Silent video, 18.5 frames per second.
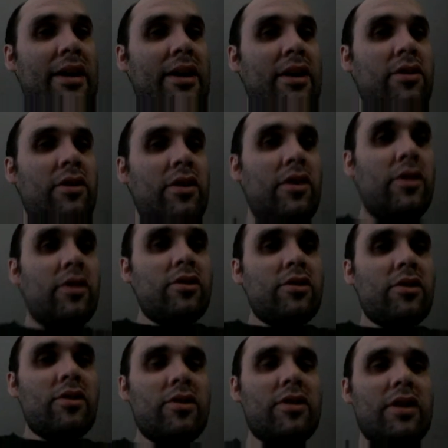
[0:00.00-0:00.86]
'92.
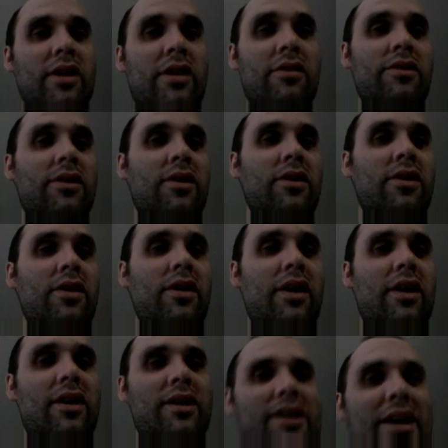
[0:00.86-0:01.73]
So it's like if
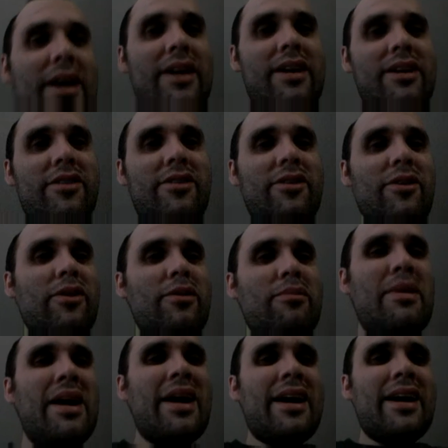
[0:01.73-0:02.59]
you guys do
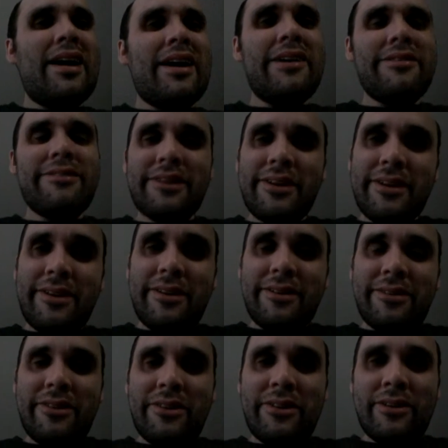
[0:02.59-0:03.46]
the math,
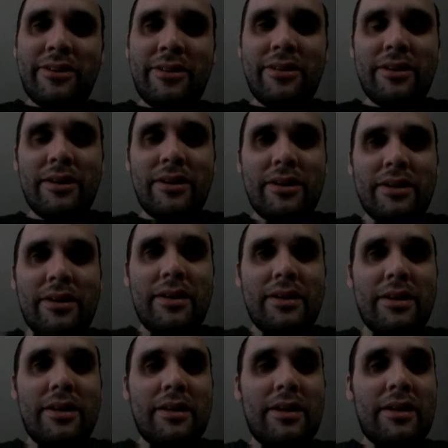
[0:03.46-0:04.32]
and
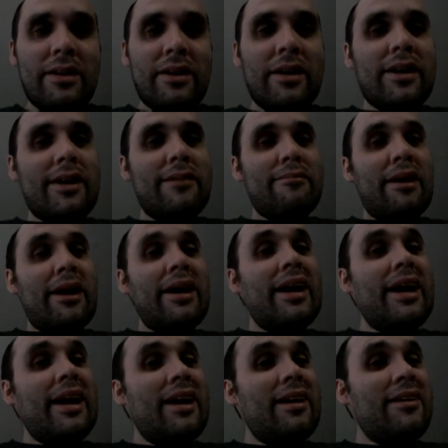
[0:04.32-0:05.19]
then you can get my
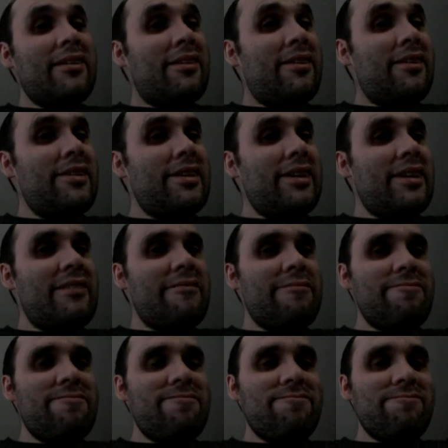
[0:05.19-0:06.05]
age and all
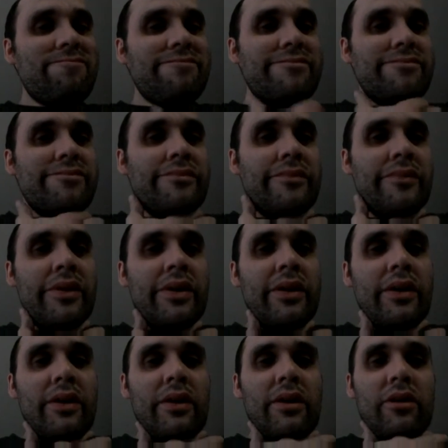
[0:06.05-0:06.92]
that.
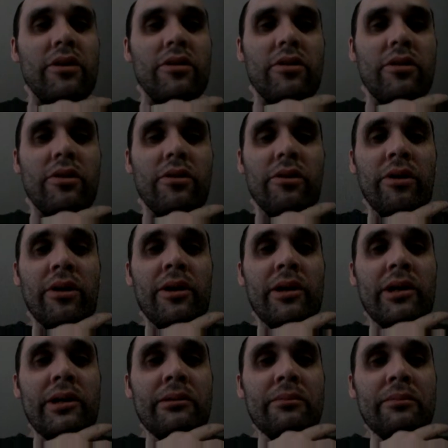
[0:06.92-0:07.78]

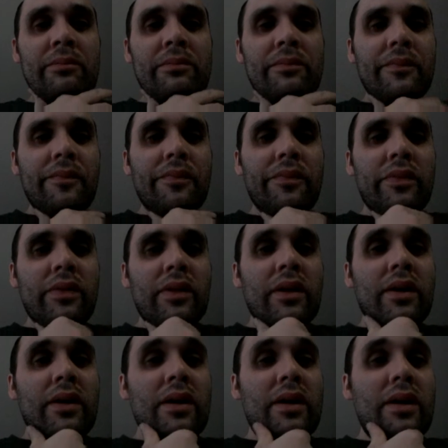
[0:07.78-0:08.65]
So
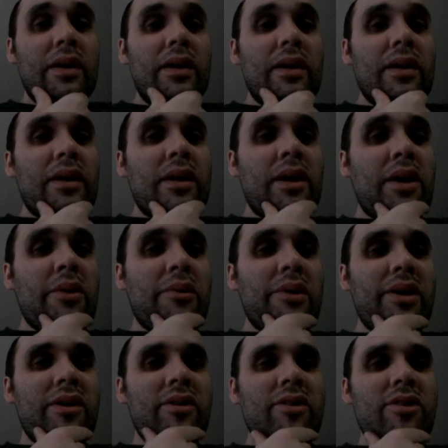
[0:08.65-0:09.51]

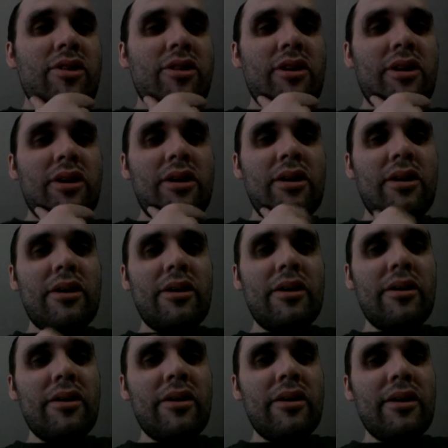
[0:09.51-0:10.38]
anyways,
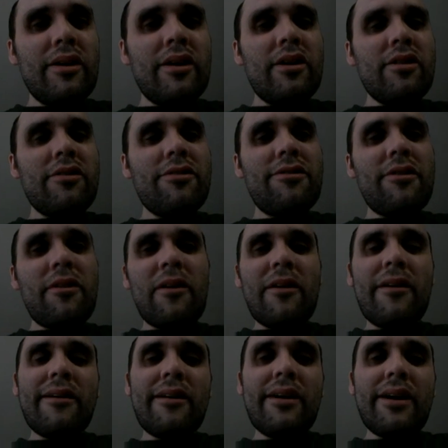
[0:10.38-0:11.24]
as
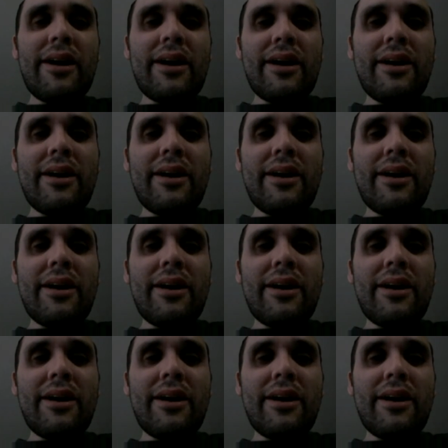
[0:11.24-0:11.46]
far